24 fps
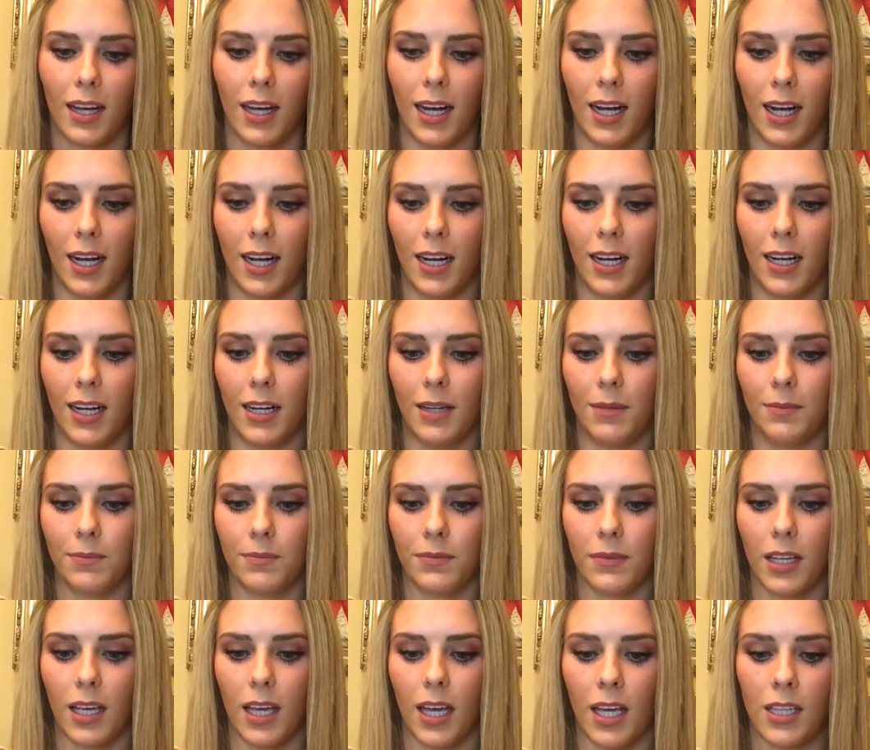
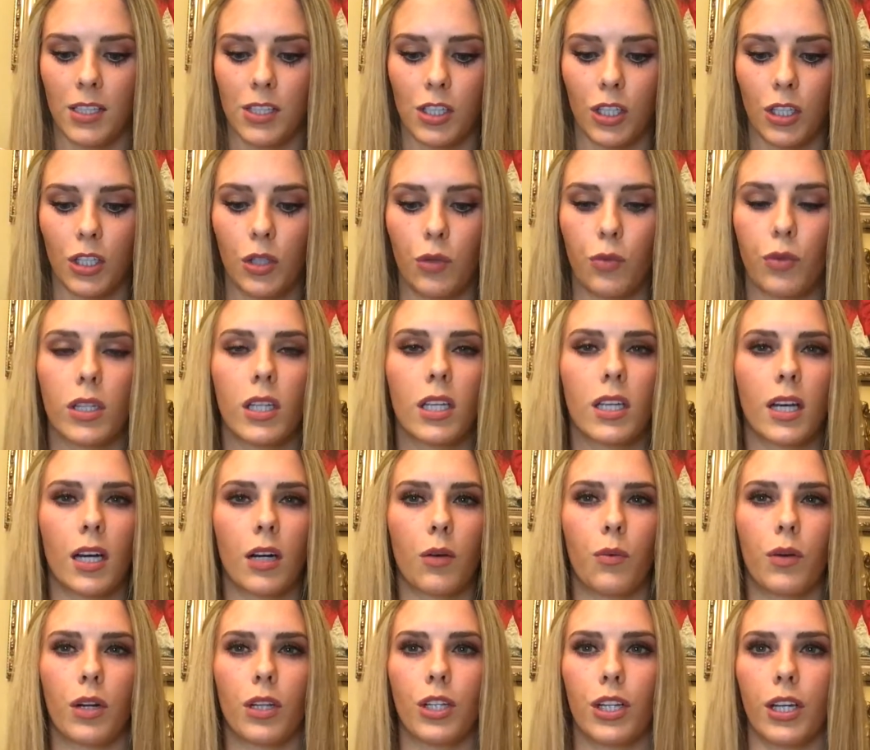And so you really kind
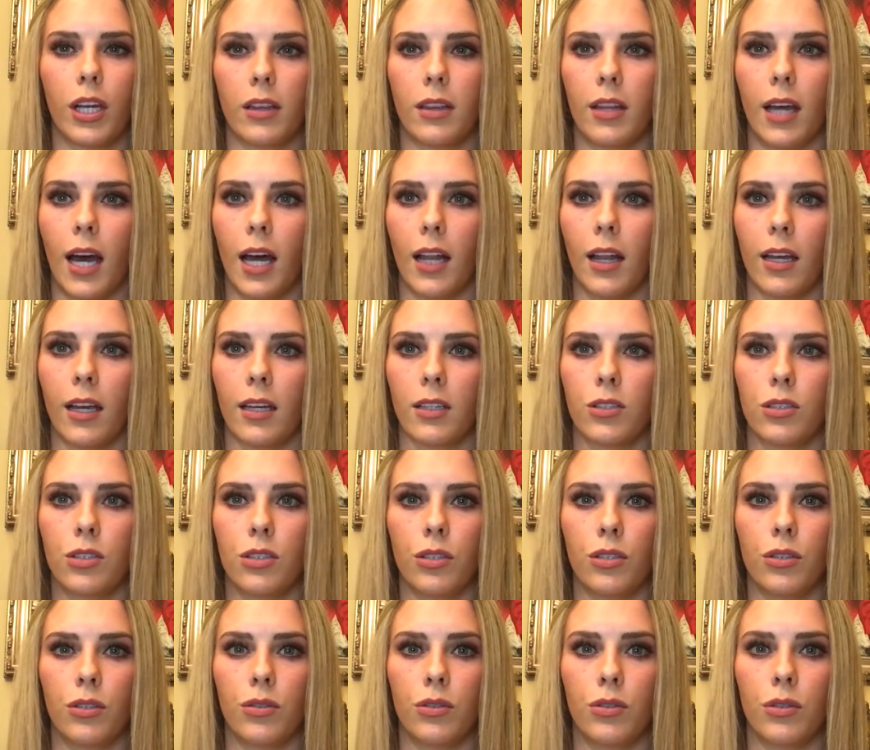of want to look at that. Like,
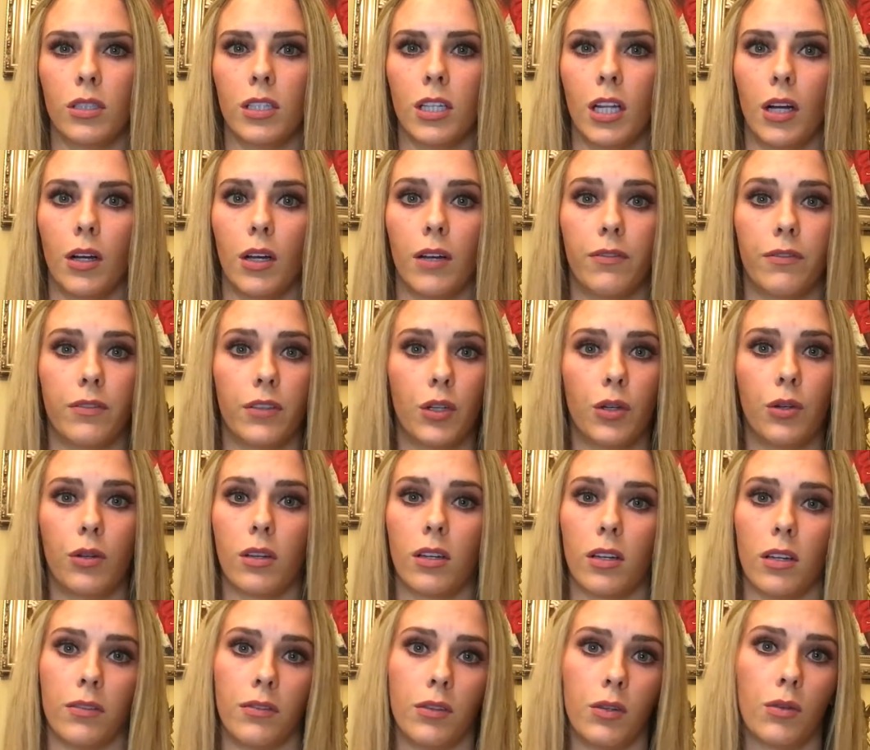if
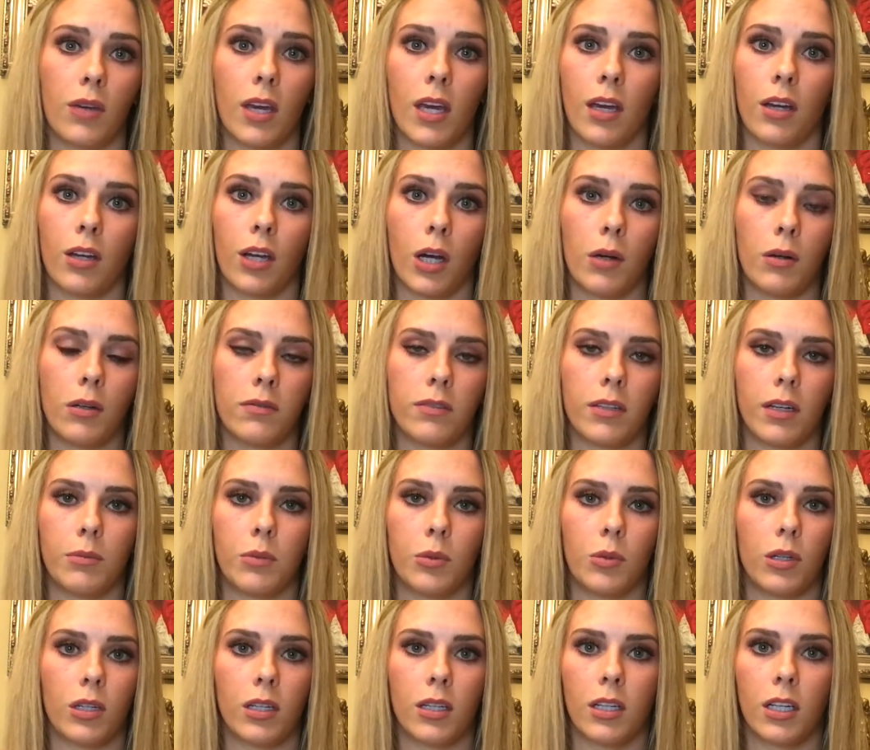you can't go in
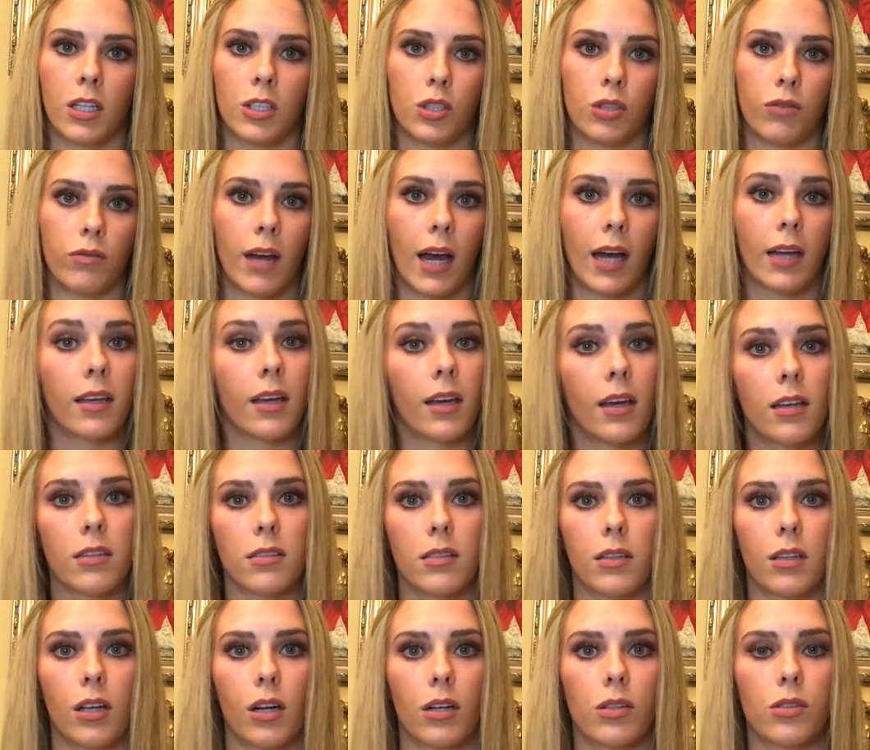February because you've got kids
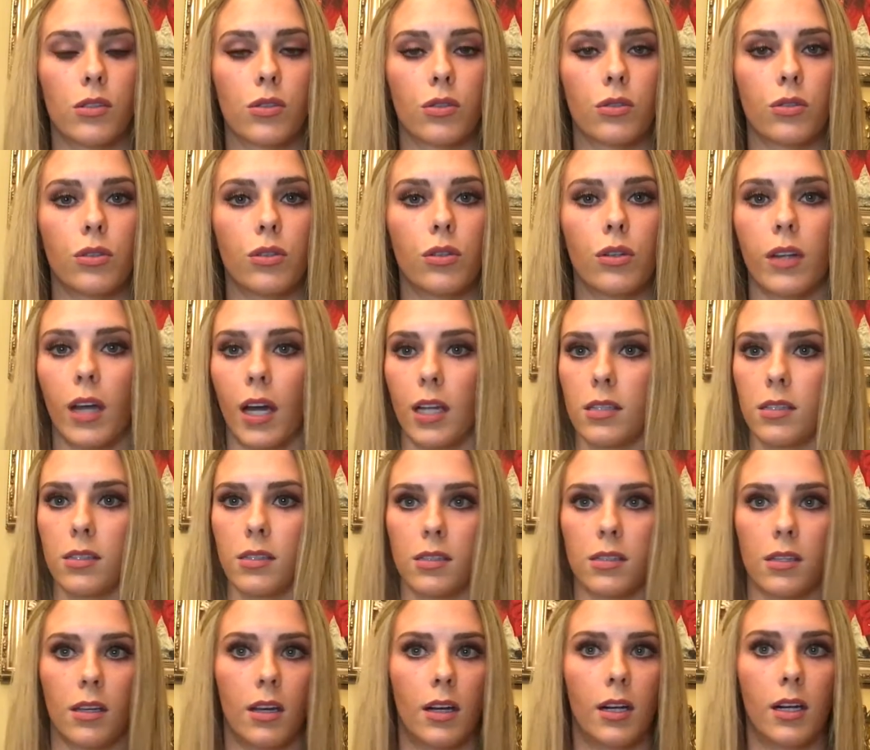and they're in school,
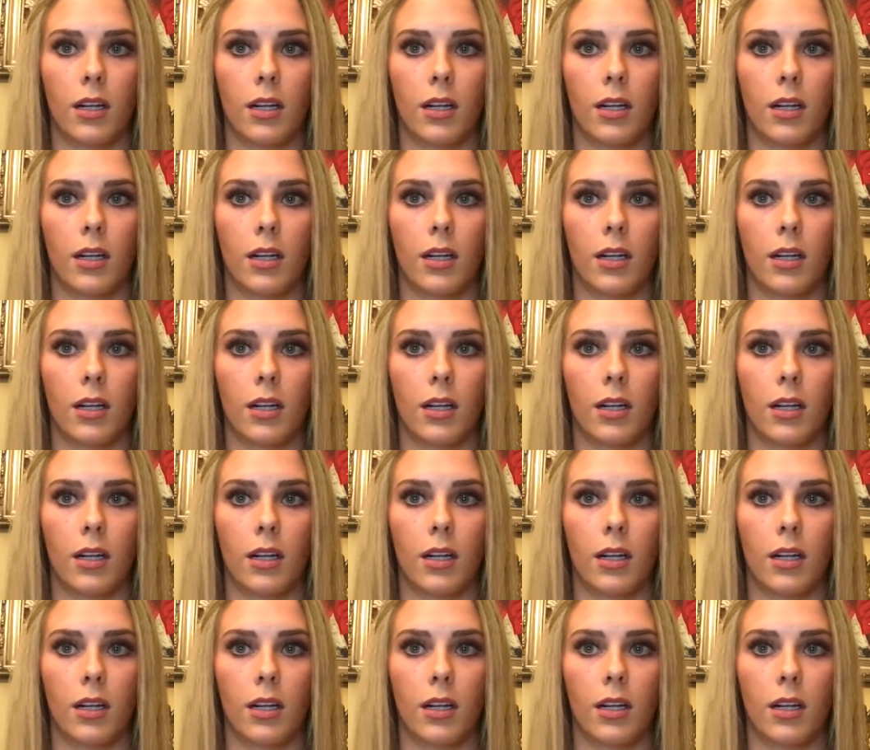that's